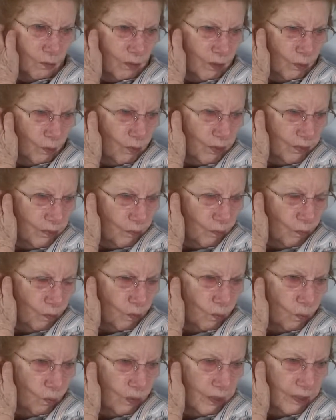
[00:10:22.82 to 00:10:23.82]
Well,
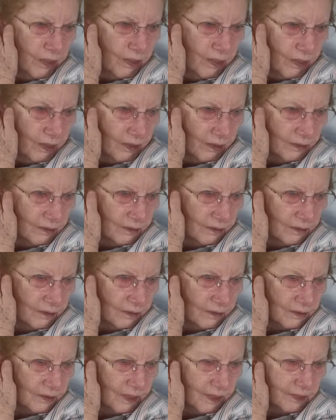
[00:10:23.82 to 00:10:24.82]
we
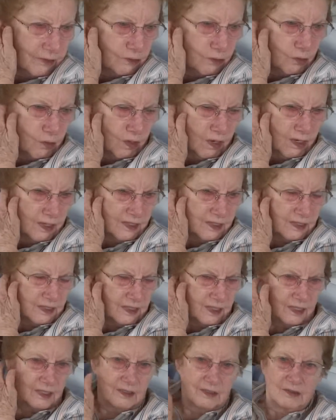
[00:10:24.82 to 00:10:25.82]
had tried to
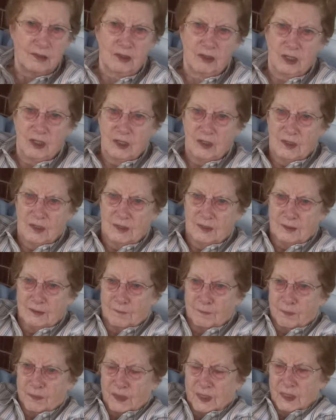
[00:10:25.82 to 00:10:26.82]
get
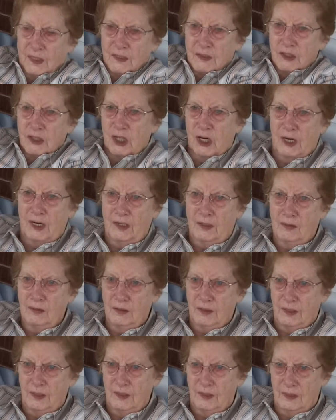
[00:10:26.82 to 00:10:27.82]
a
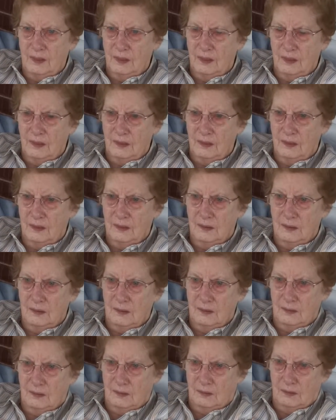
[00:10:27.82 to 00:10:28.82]
child, and
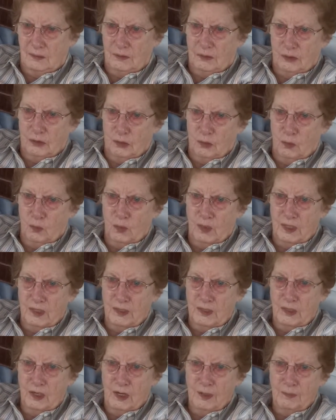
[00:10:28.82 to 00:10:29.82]
so we
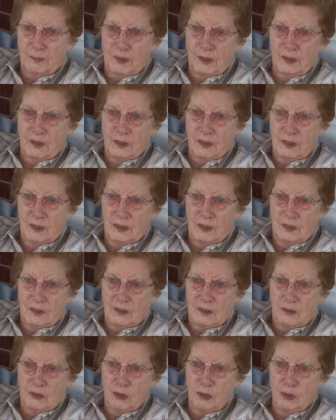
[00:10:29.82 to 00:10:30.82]
adopted
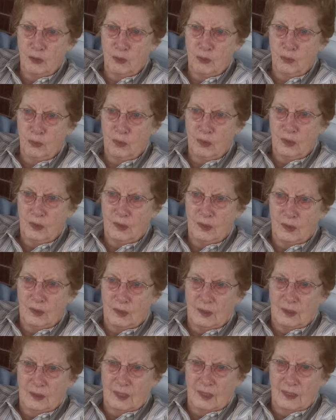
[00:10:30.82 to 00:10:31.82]
you,
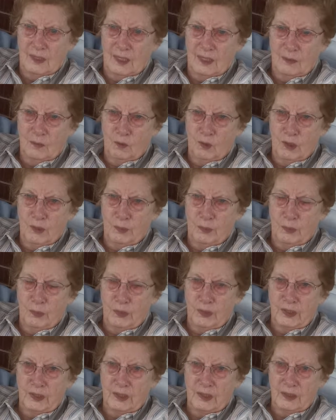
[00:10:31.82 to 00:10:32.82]
and then we
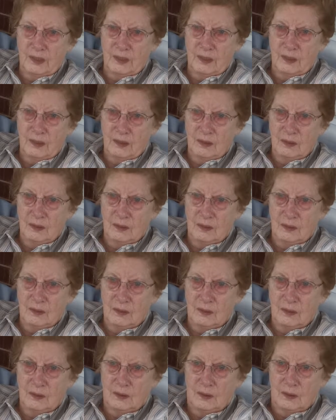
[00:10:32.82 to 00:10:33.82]
put in
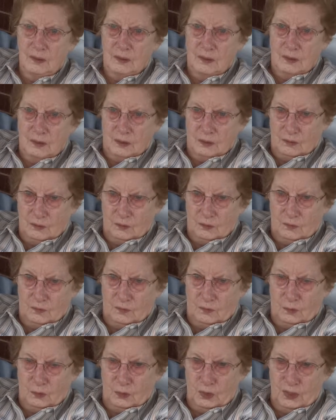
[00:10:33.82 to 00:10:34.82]

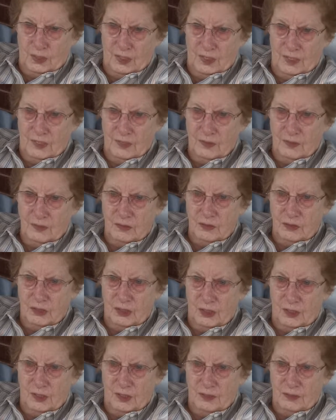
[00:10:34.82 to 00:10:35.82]
for another
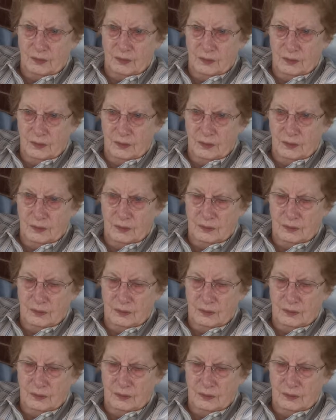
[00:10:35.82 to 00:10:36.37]
child,